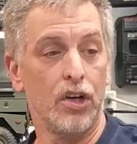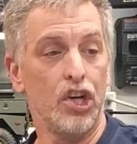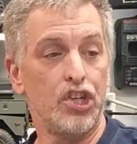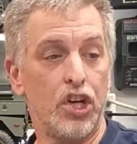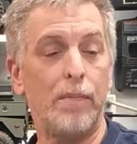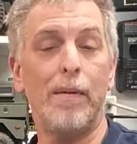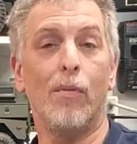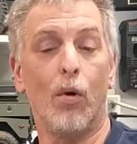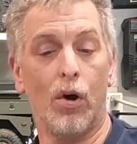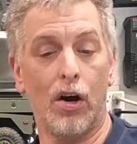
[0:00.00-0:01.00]
Should be
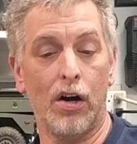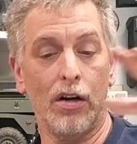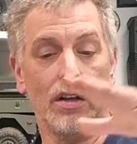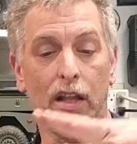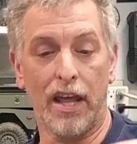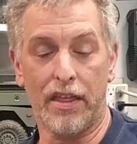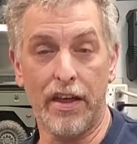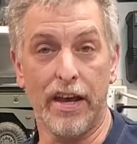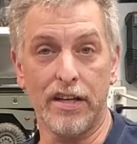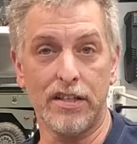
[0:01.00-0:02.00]
more like
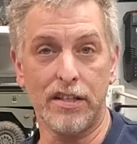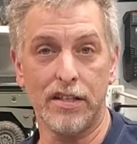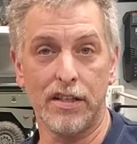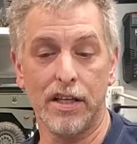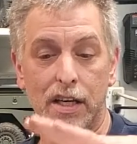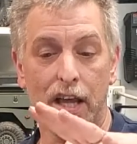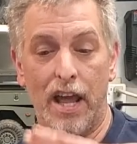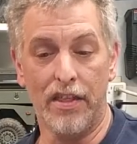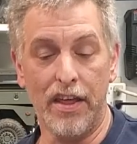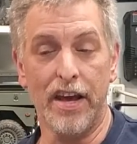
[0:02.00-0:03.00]
this,
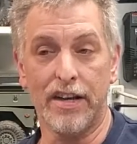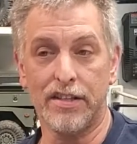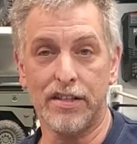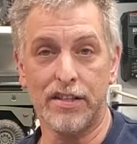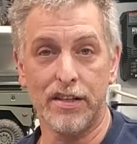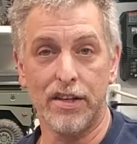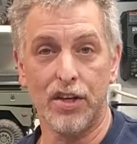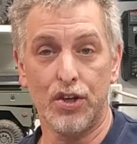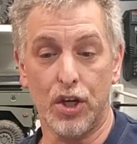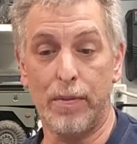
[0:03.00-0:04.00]
and this
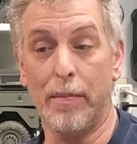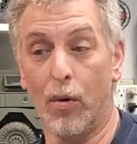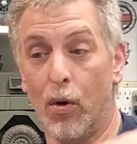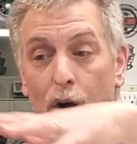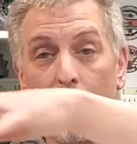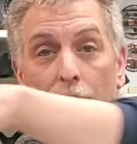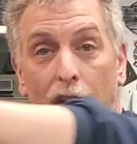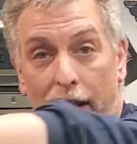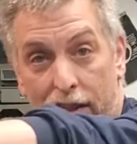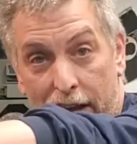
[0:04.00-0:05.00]
should be more
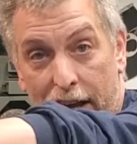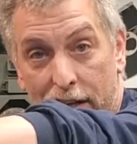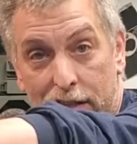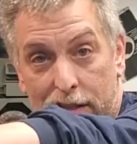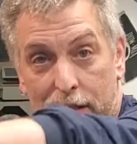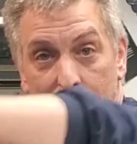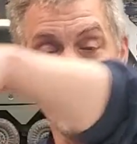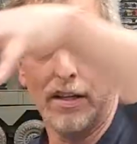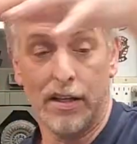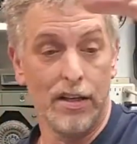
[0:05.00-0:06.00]
like this.
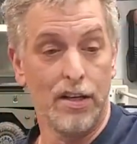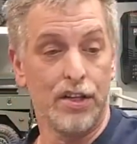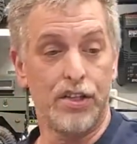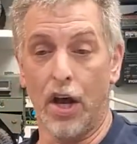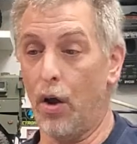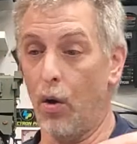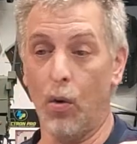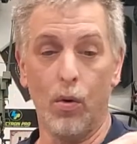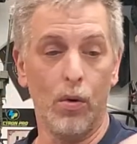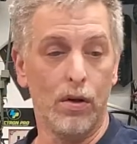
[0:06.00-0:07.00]
So